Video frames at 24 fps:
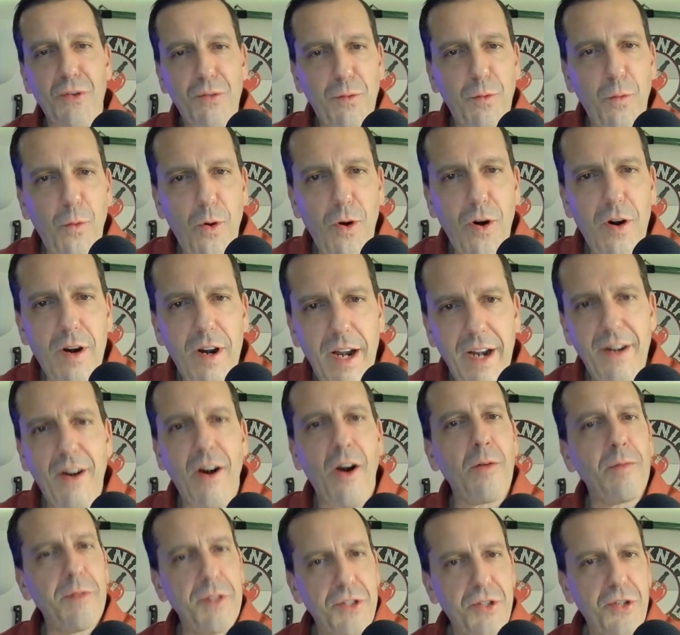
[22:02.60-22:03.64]
4 and
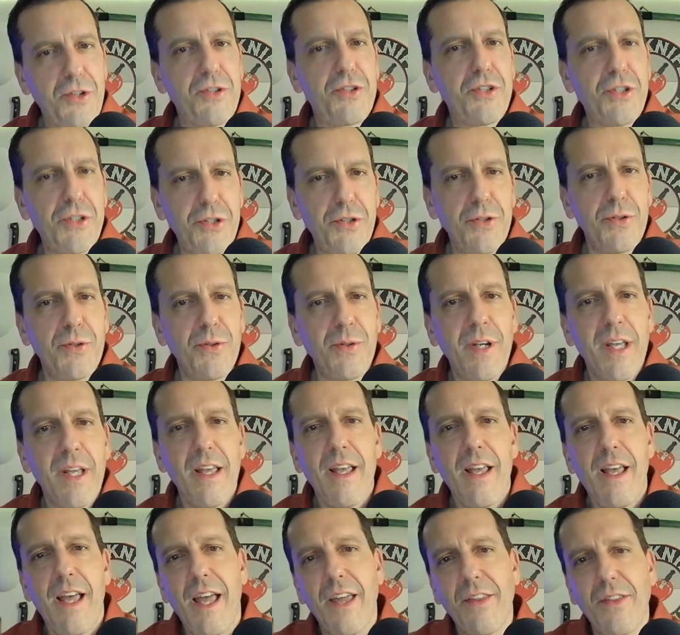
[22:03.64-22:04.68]
Armiger 2
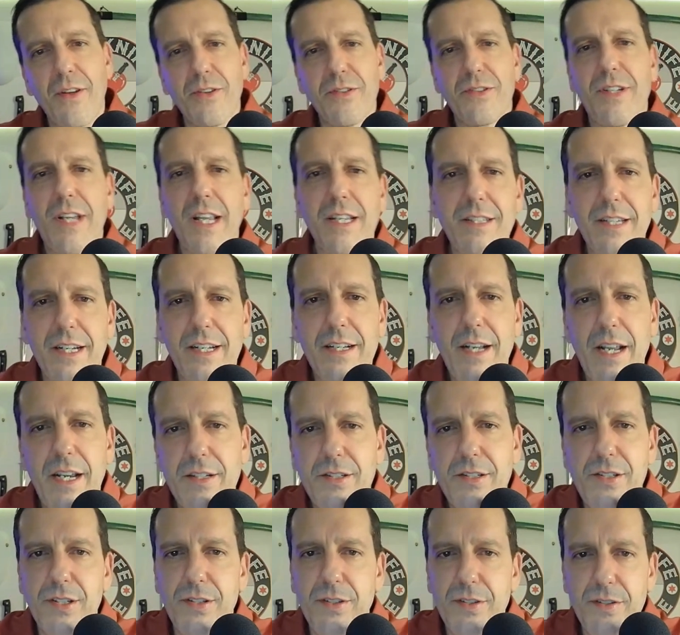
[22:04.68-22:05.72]
and those
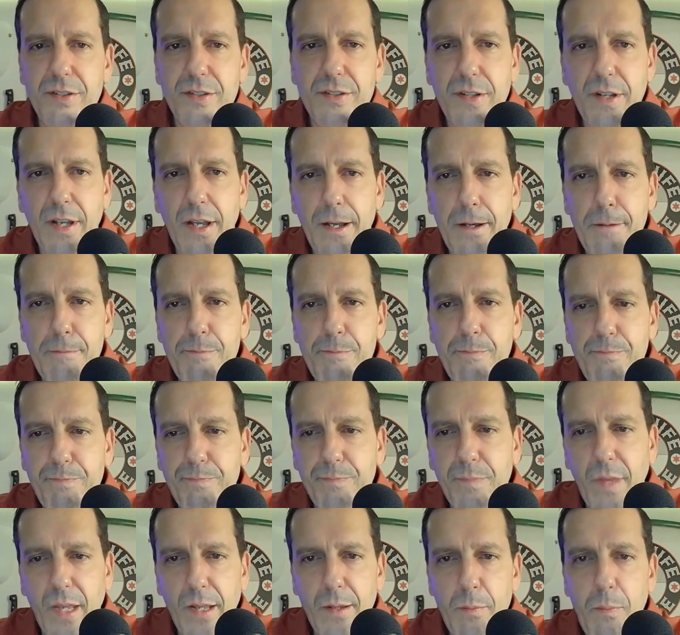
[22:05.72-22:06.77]
designations um,
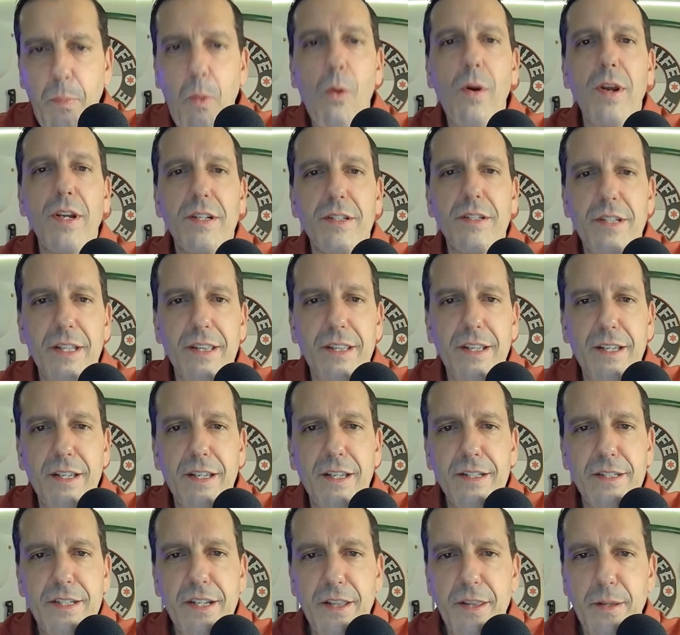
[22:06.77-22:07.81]
point to
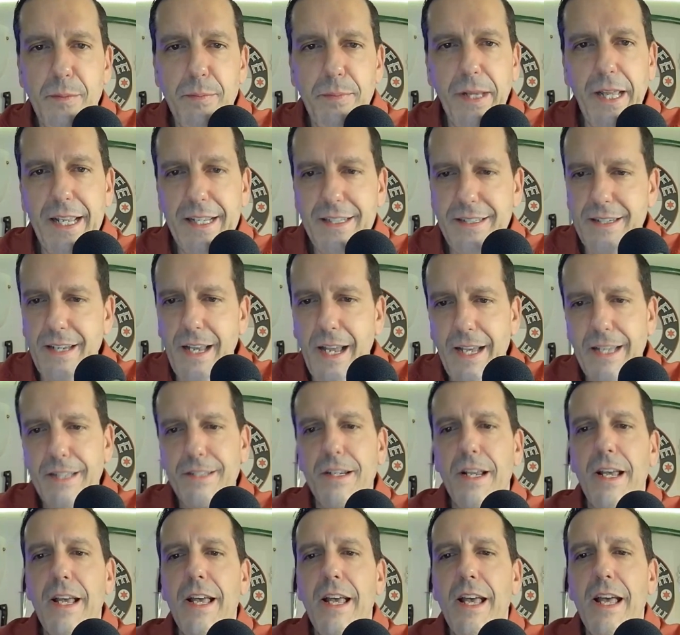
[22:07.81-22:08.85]
the to the blade size.
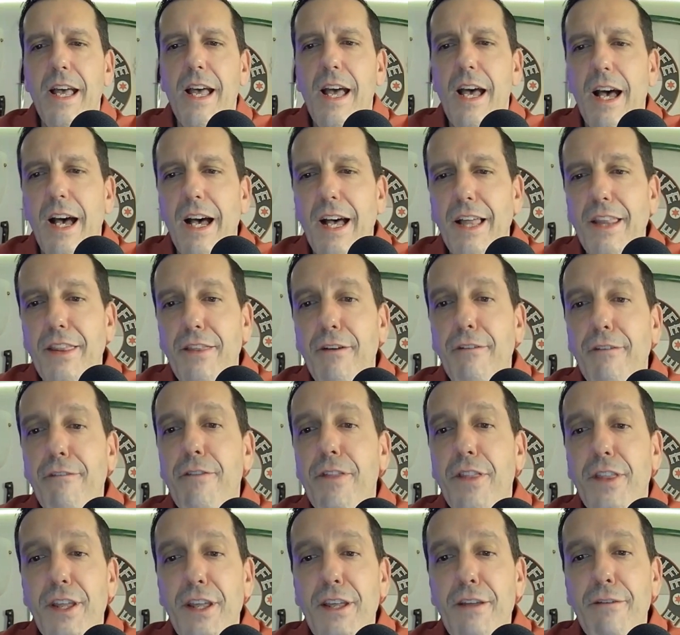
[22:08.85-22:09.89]
Uh, the
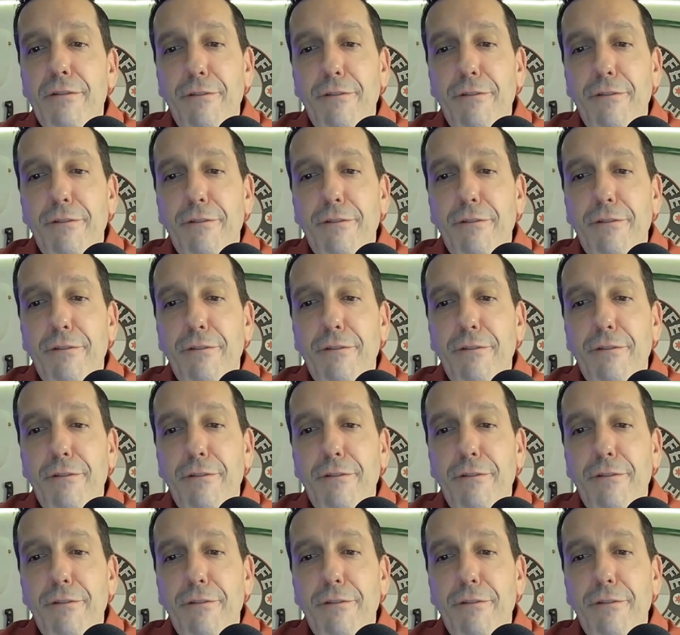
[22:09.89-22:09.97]
the